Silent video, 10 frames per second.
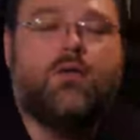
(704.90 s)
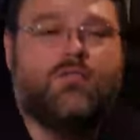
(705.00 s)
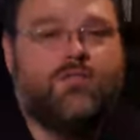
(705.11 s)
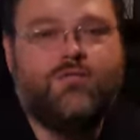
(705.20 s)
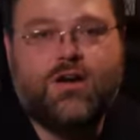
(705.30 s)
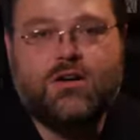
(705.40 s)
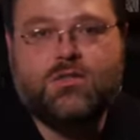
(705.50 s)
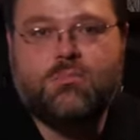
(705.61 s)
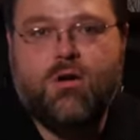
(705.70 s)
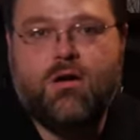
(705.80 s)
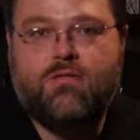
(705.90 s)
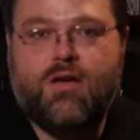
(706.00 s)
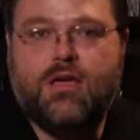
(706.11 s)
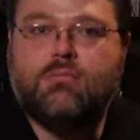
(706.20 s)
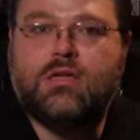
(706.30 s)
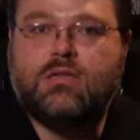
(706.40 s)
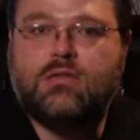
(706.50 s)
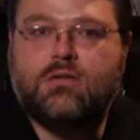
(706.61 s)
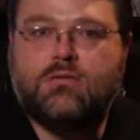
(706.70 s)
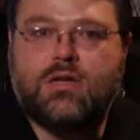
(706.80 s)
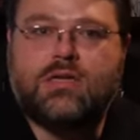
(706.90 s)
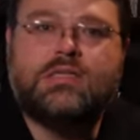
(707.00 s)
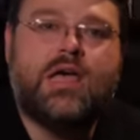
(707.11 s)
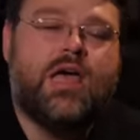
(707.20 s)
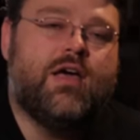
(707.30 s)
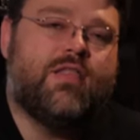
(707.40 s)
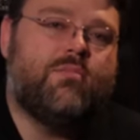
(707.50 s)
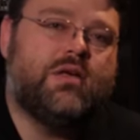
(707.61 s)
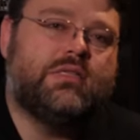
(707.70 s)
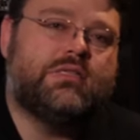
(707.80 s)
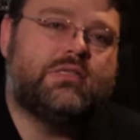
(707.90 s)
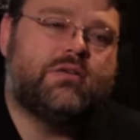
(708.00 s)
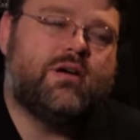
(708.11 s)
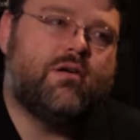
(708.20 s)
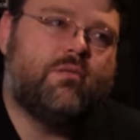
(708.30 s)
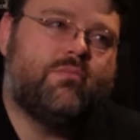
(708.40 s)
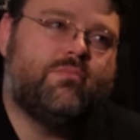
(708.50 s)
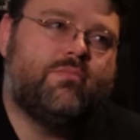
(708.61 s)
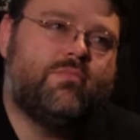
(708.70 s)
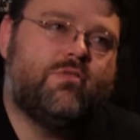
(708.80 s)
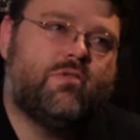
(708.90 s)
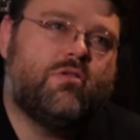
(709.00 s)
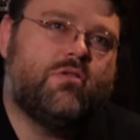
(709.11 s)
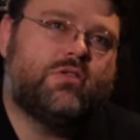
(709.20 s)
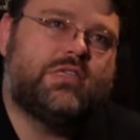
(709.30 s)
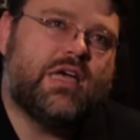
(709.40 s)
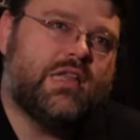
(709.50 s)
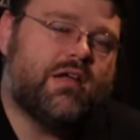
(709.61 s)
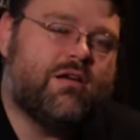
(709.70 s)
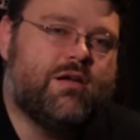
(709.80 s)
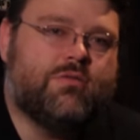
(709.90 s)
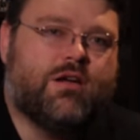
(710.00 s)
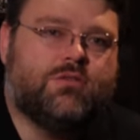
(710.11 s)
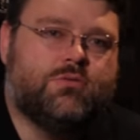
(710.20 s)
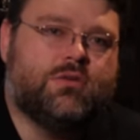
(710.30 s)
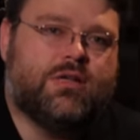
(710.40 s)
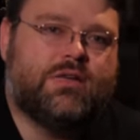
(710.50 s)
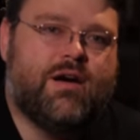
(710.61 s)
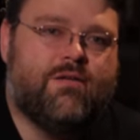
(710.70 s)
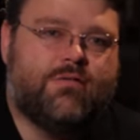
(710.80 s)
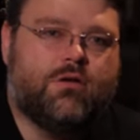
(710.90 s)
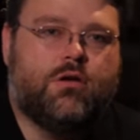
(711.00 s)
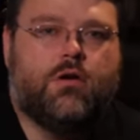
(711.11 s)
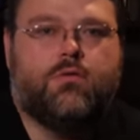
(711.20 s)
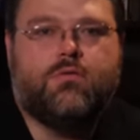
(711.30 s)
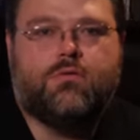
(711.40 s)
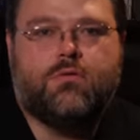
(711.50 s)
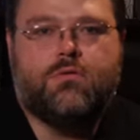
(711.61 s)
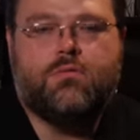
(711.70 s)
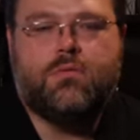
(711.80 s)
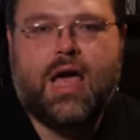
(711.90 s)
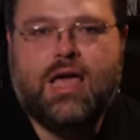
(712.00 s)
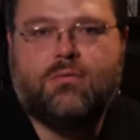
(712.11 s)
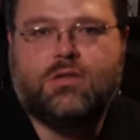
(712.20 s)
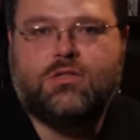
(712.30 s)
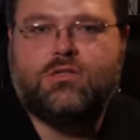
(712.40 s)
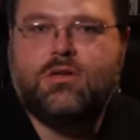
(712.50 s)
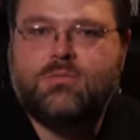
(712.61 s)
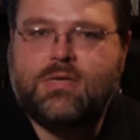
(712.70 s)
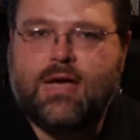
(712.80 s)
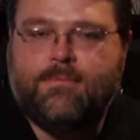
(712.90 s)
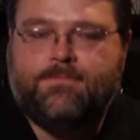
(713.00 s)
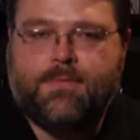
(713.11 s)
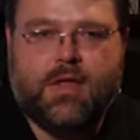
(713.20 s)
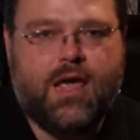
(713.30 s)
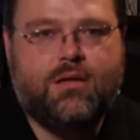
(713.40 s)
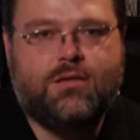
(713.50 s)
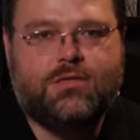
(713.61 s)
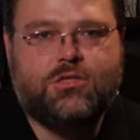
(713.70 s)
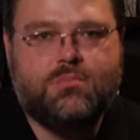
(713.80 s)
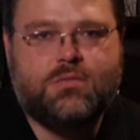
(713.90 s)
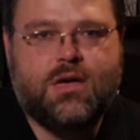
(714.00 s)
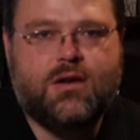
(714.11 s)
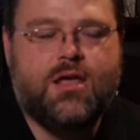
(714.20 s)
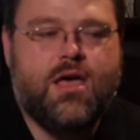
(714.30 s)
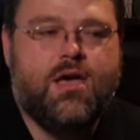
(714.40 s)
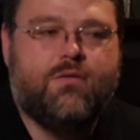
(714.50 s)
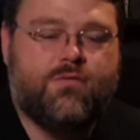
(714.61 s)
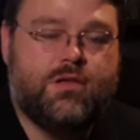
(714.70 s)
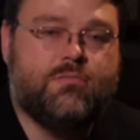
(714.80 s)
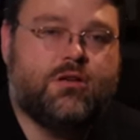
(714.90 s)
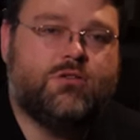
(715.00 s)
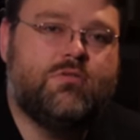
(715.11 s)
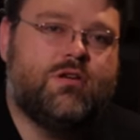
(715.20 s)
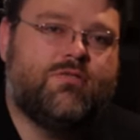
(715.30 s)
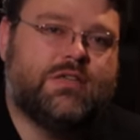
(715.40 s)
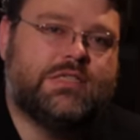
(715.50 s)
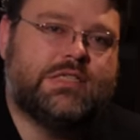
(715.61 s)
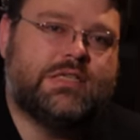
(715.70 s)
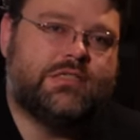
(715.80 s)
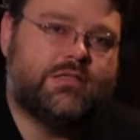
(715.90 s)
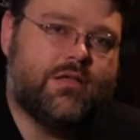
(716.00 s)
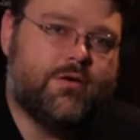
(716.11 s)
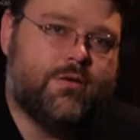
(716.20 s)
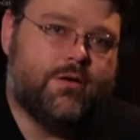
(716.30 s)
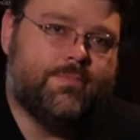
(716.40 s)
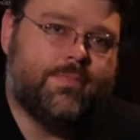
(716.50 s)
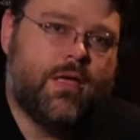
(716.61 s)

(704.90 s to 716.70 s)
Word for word: This is very smart of AMD to do this. That means the secondary M.2 slots, however, go through AMD's chipset. And AMD's chipset for the M.2 interfaces is slower.